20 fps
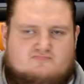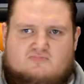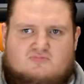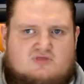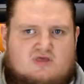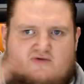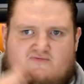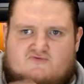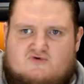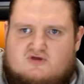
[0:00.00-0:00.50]

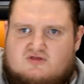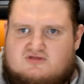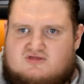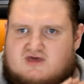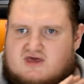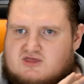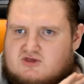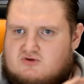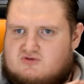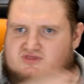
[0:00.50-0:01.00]
They've
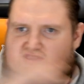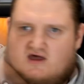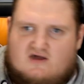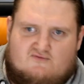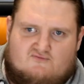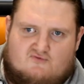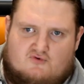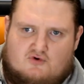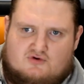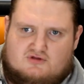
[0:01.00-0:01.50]
continued
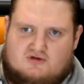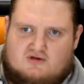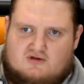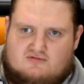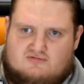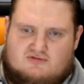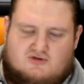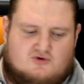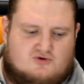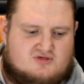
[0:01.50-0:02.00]
that through the
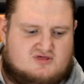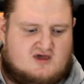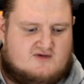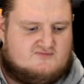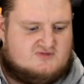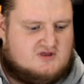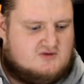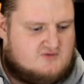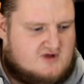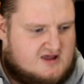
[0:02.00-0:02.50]

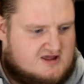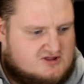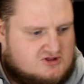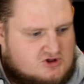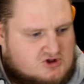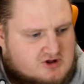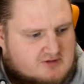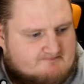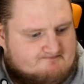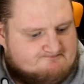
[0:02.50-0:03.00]
270
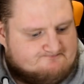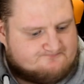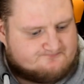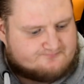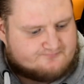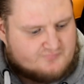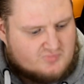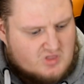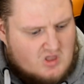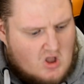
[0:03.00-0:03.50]
range.
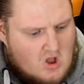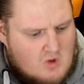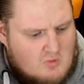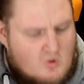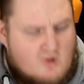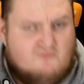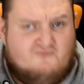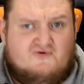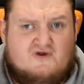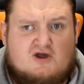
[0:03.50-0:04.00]

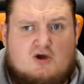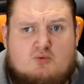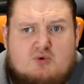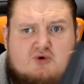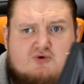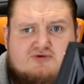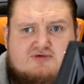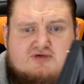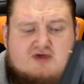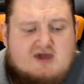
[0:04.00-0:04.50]
One thing I
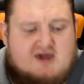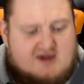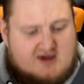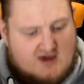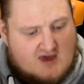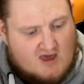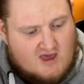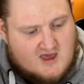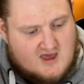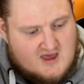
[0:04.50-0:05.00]
will say,
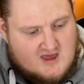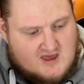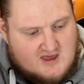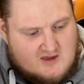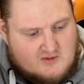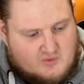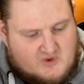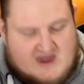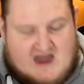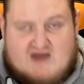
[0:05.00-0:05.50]

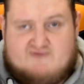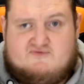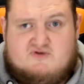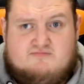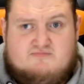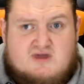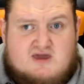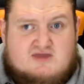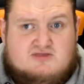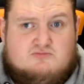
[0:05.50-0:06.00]
we have
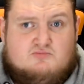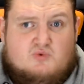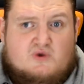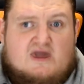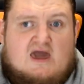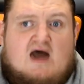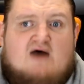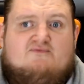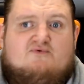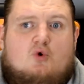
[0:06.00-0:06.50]
omitted
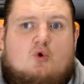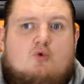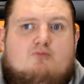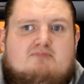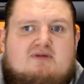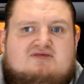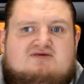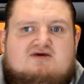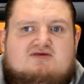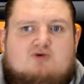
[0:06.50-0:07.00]

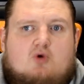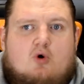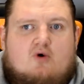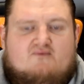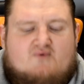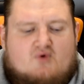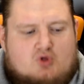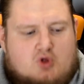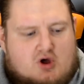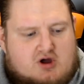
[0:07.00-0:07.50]

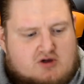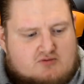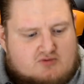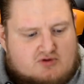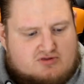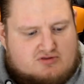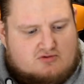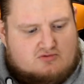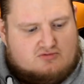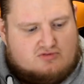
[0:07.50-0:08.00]
overclocking
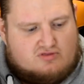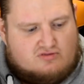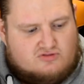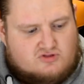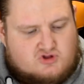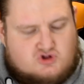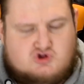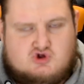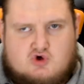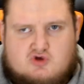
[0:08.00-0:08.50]
results
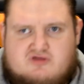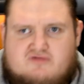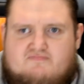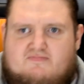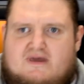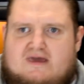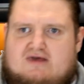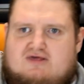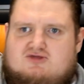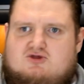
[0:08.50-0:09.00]
just
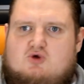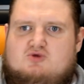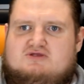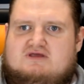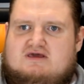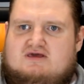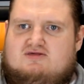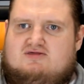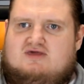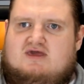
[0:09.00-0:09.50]
based on
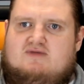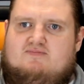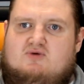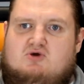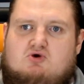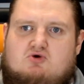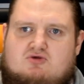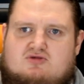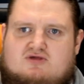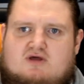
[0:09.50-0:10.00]
the
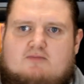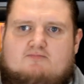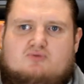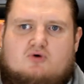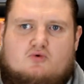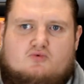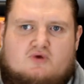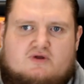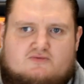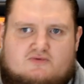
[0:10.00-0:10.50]
CPU
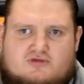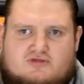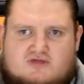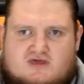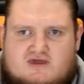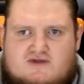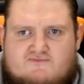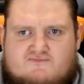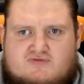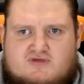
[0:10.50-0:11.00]
sample we
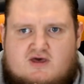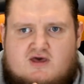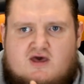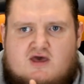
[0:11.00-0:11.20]
received.